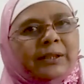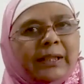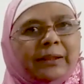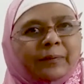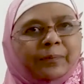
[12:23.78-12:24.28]

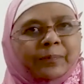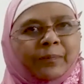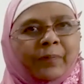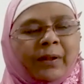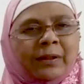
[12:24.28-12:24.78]
So this is
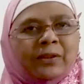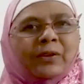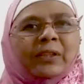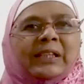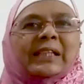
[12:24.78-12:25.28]
a
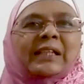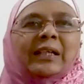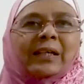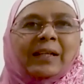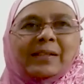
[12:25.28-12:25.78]
concept,
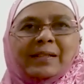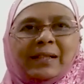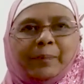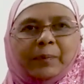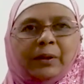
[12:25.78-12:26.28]

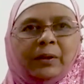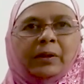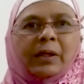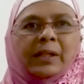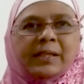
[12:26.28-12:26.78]
concept,
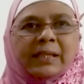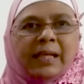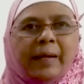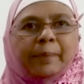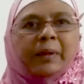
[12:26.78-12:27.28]

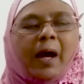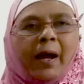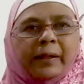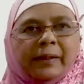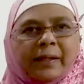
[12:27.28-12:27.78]
ideas,
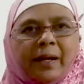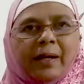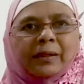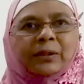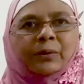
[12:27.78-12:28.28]
rules
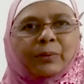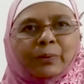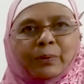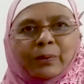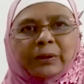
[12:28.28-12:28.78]

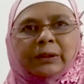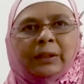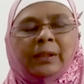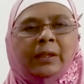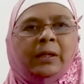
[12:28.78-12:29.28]
or
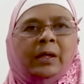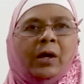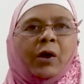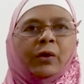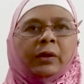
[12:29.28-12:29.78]
our
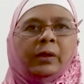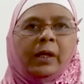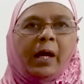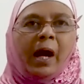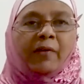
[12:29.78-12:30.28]
own
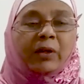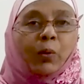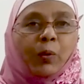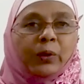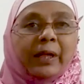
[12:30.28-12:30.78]
names
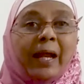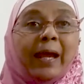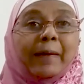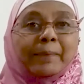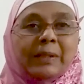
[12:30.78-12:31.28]

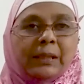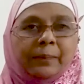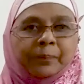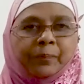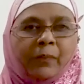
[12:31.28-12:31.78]
or
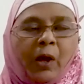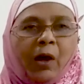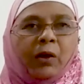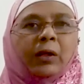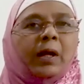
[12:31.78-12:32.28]
our
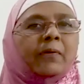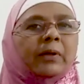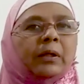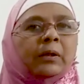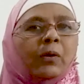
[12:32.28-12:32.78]
own
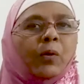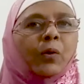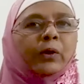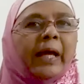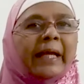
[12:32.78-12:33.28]
area code
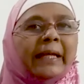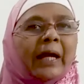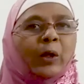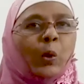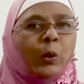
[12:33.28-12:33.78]

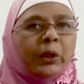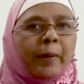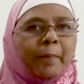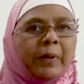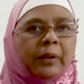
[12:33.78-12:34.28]
number,
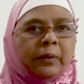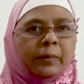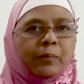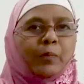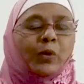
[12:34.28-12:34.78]
postal code
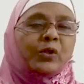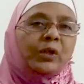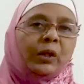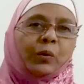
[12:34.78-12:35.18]
numbers.